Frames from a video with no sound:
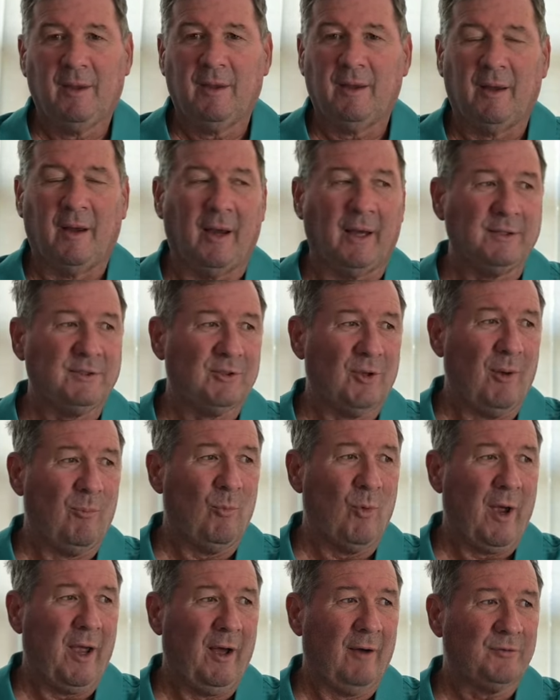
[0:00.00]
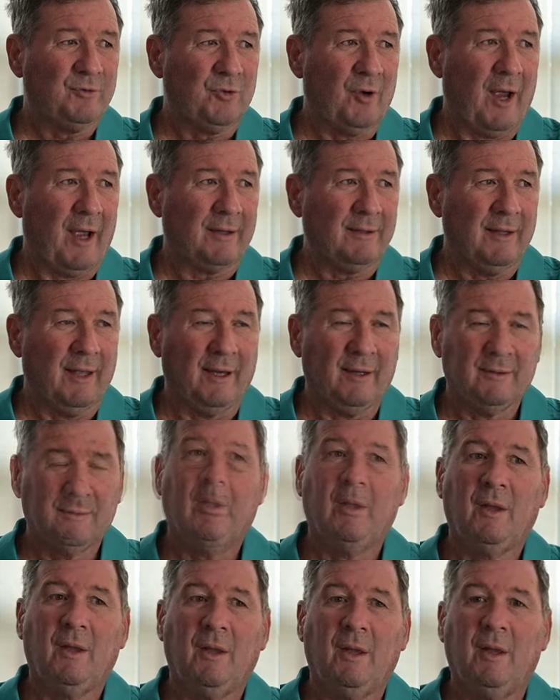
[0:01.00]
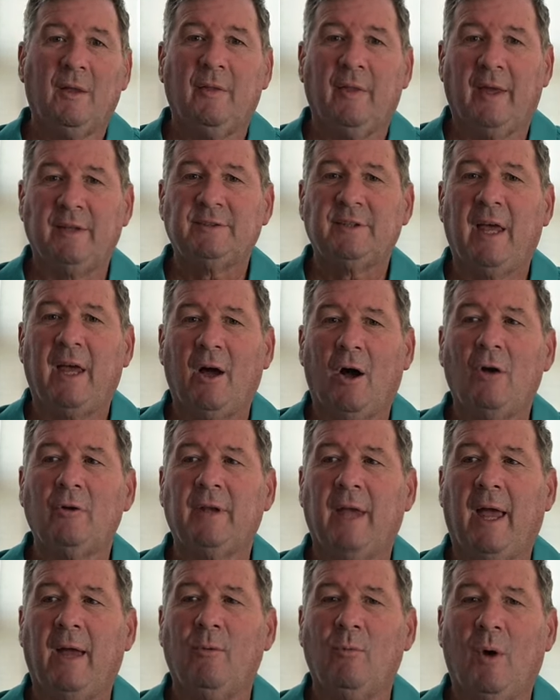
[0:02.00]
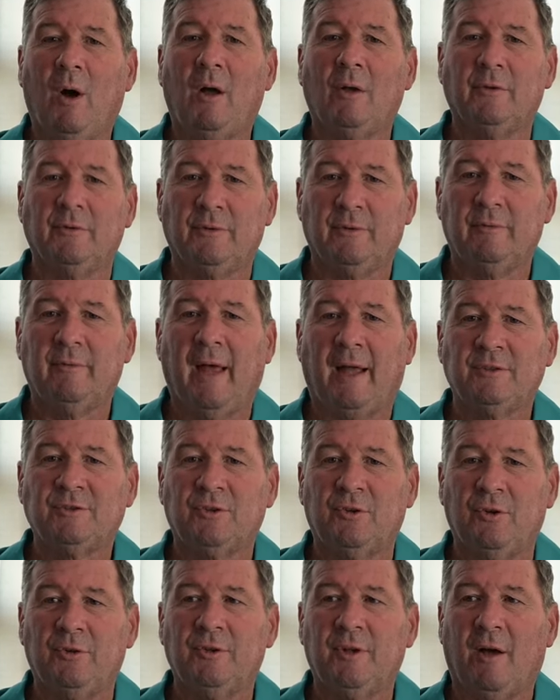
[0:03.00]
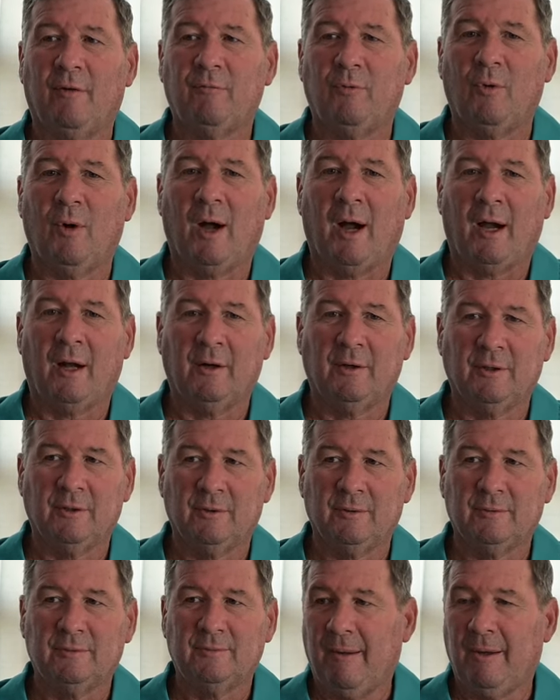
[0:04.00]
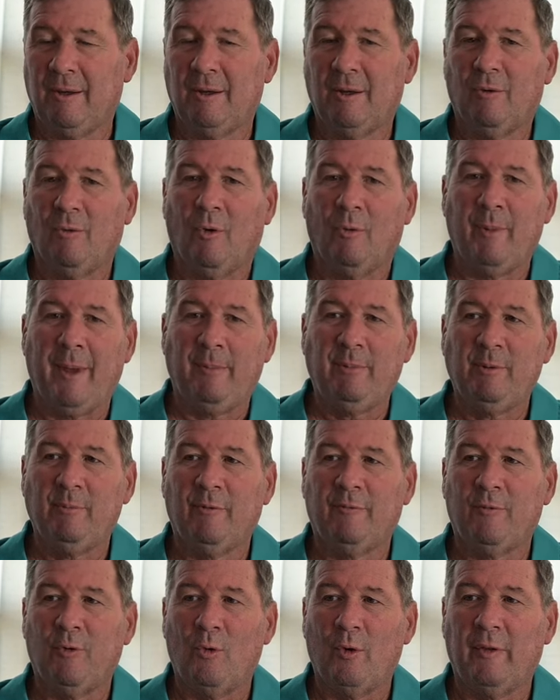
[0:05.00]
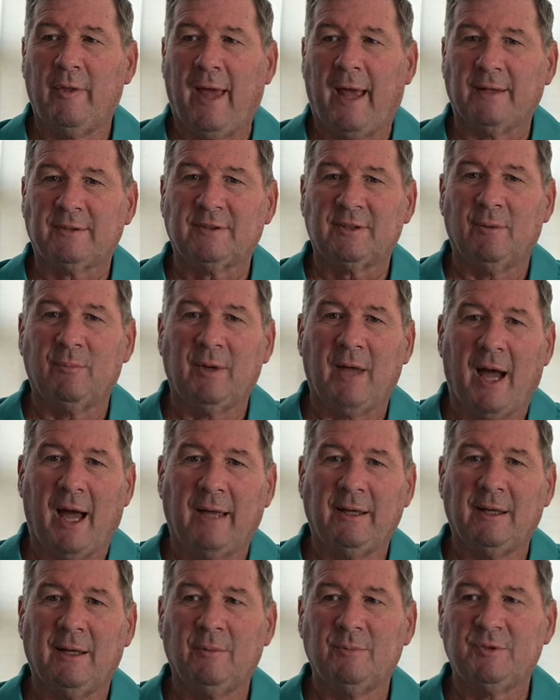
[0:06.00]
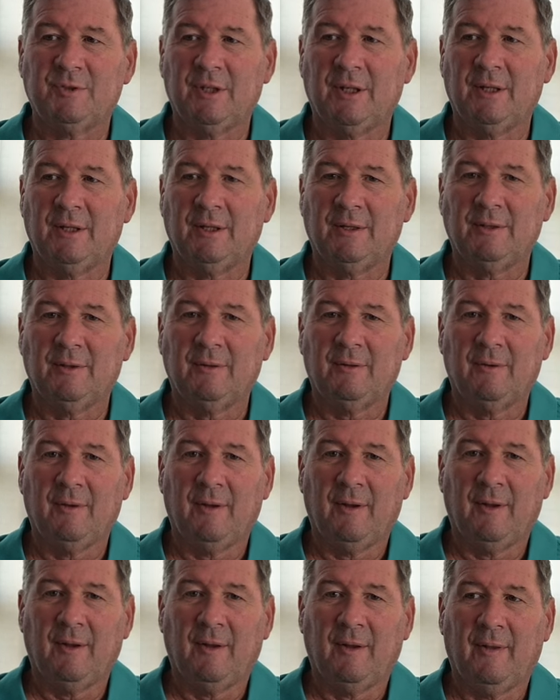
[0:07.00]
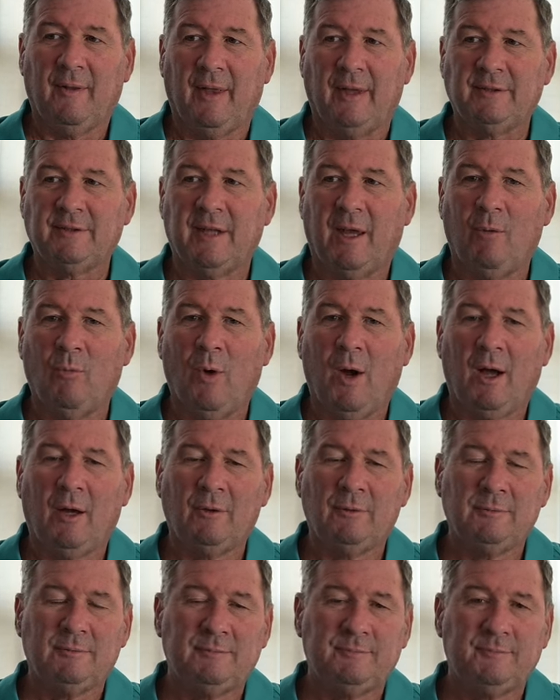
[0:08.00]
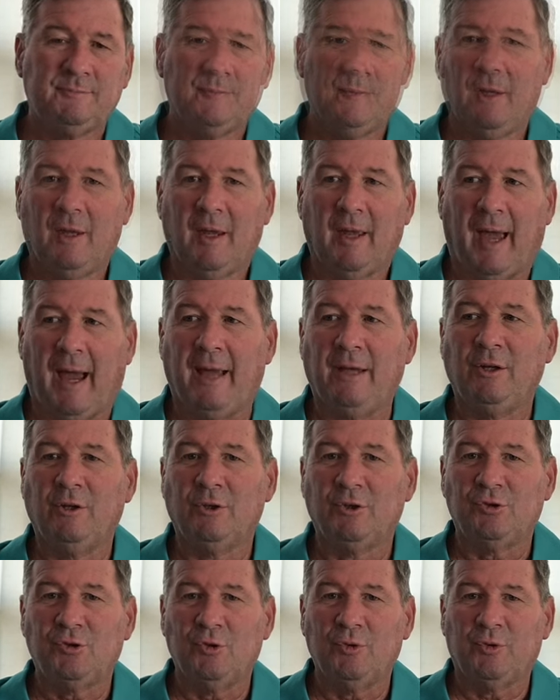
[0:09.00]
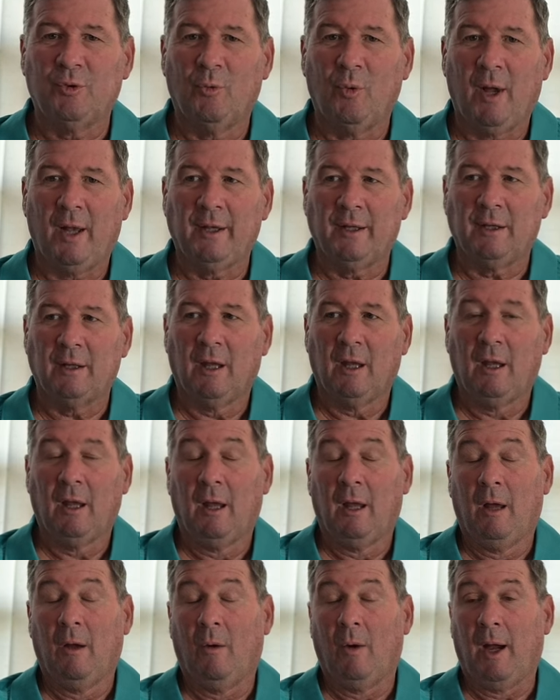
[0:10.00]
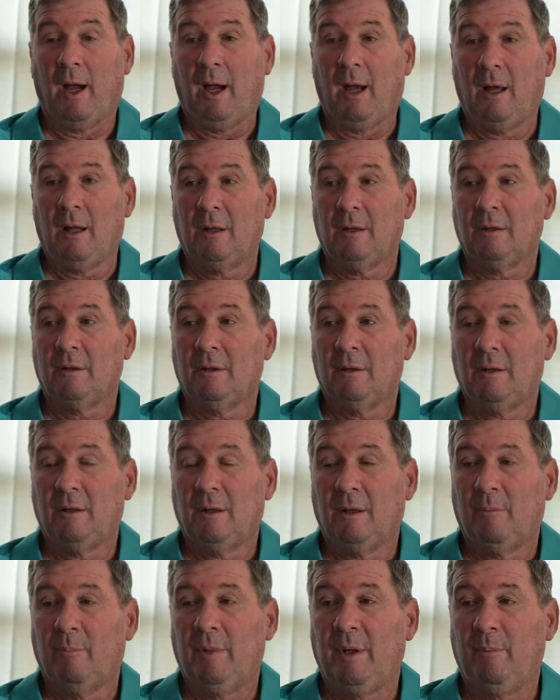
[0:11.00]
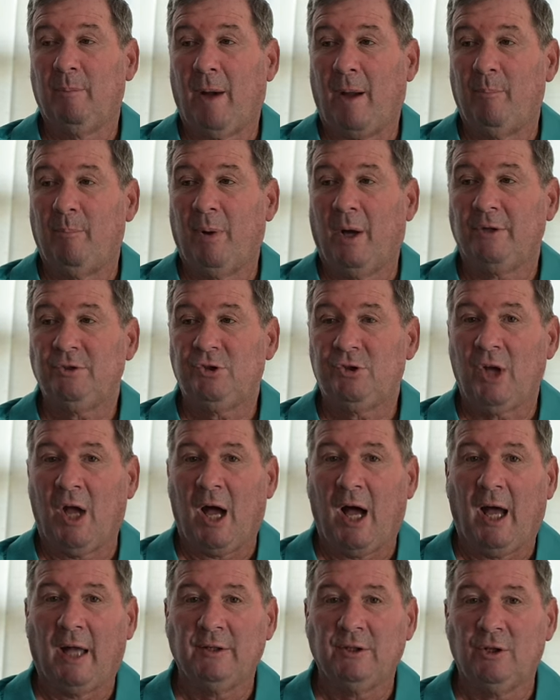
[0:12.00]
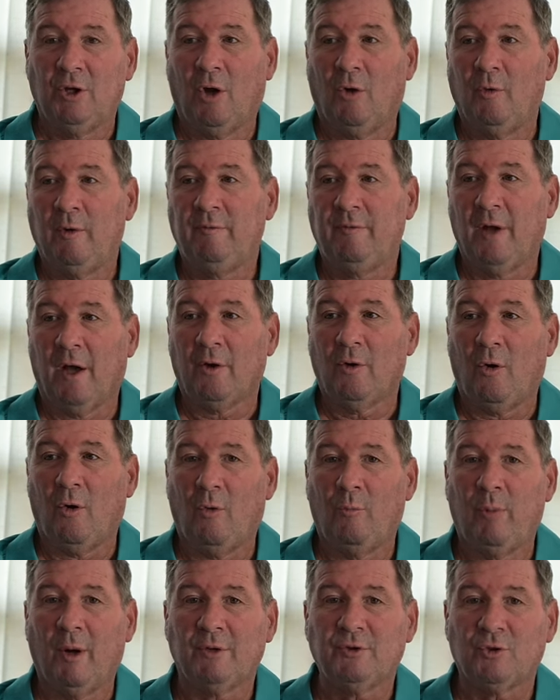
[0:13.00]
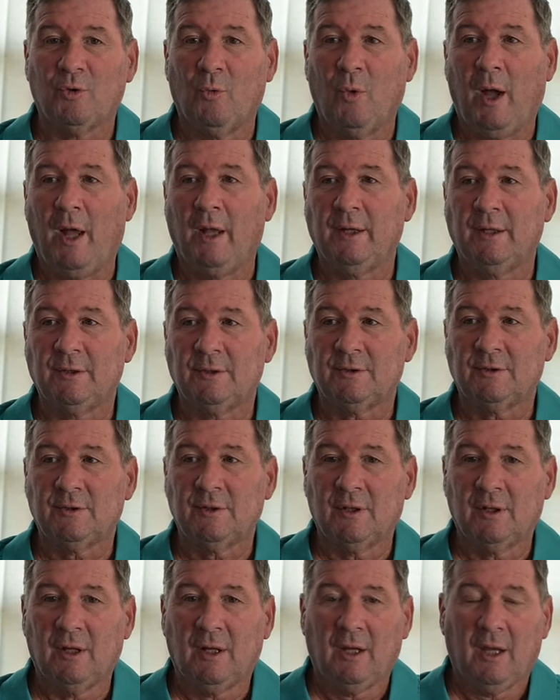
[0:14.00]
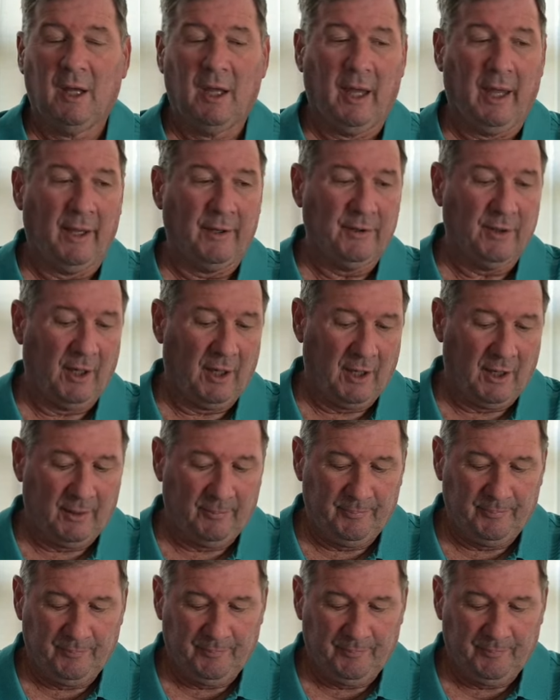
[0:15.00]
All right, so I'm way off track now. They say, okay, well, that's good enough. We'll hire you. Well, maybe before that, some guy comes in and they say, well, how are you going to shoot the wedding? Well, me and my bud John, you know, we've done a whole bunch of weddings, and I